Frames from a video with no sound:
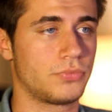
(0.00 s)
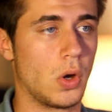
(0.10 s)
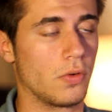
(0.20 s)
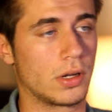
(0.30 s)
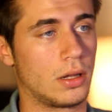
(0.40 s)

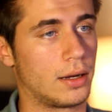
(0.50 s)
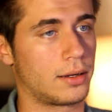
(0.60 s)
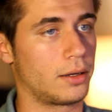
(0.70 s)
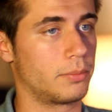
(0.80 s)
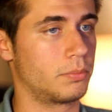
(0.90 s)

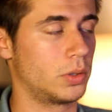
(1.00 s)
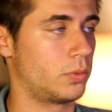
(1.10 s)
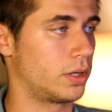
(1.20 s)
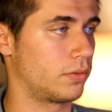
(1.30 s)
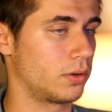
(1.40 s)
overclocking, but
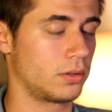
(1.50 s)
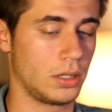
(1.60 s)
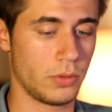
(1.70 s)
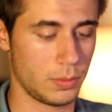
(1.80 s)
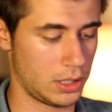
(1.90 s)
whatever.
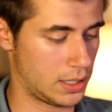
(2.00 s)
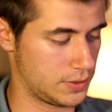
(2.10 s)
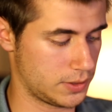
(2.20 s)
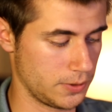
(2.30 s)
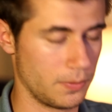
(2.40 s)
It would have been
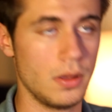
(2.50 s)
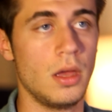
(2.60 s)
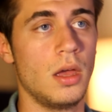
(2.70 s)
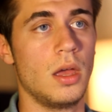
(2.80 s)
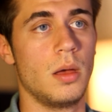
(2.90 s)
nice too.
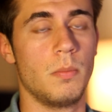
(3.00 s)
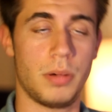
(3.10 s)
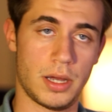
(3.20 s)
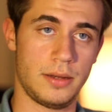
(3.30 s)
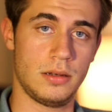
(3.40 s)

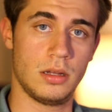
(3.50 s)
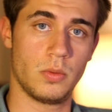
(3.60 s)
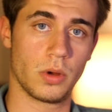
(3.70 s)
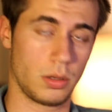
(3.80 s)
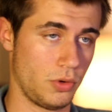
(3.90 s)
But
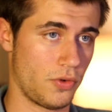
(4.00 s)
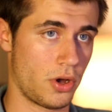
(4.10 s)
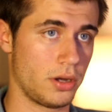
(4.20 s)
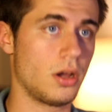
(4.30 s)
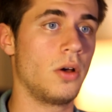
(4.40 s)
we're going to move
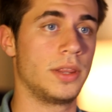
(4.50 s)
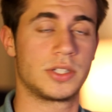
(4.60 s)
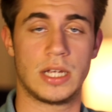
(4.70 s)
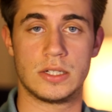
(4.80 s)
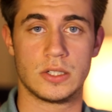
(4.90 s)
on. Oh, in
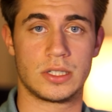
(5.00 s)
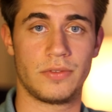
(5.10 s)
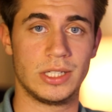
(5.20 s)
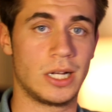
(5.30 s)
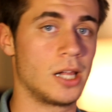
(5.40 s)
this case, it's
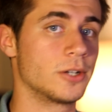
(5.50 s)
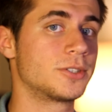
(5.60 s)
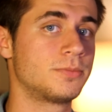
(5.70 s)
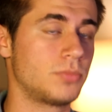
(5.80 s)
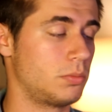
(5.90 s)

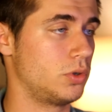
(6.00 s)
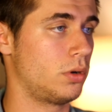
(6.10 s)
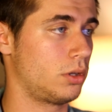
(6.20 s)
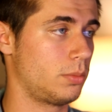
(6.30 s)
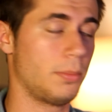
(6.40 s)
$70. I'm
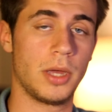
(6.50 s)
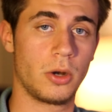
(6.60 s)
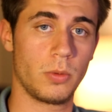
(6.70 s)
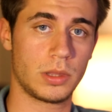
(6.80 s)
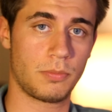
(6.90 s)
doing a little bit
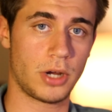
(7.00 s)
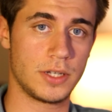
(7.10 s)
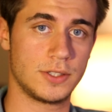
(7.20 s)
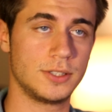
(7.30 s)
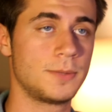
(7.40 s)
better with the
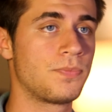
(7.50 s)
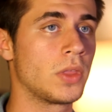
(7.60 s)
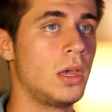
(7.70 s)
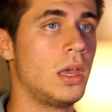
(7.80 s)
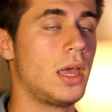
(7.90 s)
prices.
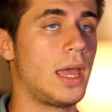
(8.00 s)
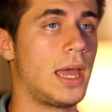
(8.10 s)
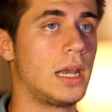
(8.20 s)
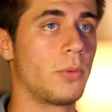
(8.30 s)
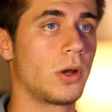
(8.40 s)

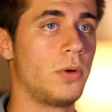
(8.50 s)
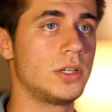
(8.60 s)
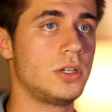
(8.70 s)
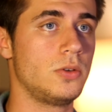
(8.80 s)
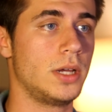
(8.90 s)
And now we're going
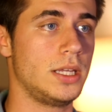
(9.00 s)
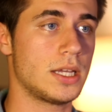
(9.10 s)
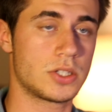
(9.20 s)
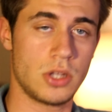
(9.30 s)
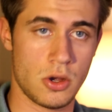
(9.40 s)
to do a
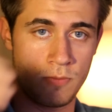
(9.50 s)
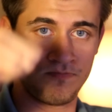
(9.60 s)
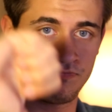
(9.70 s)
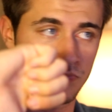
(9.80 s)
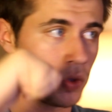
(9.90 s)
yes/no
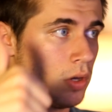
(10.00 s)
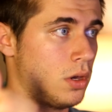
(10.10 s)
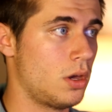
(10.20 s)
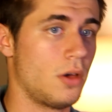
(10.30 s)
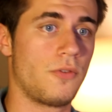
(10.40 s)

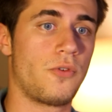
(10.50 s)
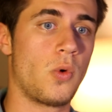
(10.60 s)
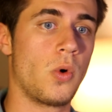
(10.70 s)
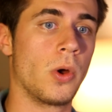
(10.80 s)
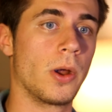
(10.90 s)

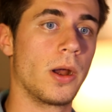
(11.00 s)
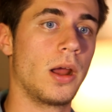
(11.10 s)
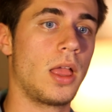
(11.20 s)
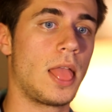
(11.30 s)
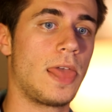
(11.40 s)

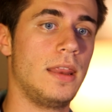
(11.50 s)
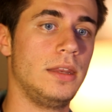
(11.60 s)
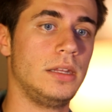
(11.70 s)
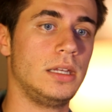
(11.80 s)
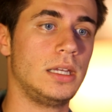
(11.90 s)
for
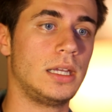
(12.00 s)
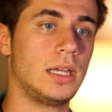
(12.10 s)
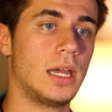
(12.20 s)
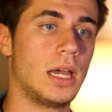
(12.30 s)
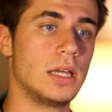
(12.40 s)

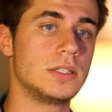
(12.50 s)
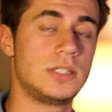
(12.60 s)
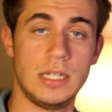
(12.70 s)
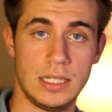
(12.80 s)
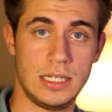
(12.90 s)
the
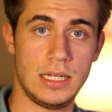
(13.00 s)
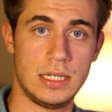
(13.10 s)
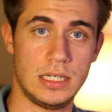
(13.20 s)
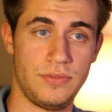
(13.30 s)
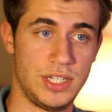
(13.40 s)
CD
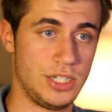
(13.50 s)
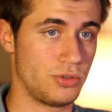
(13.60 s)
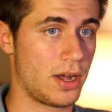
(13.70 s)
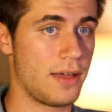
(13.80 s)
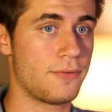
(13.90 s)
DVD
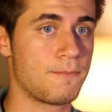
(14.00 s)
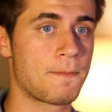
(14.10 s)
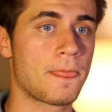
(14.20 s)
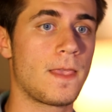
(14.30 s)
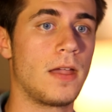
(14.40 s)
drive.
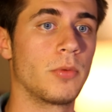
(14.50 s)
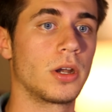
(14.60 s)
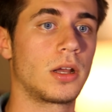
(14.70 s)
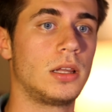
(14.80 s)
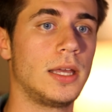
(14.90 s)
And we're
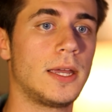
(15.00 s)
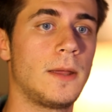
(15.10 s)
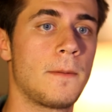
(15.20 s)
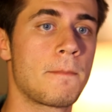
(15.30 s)
going to click.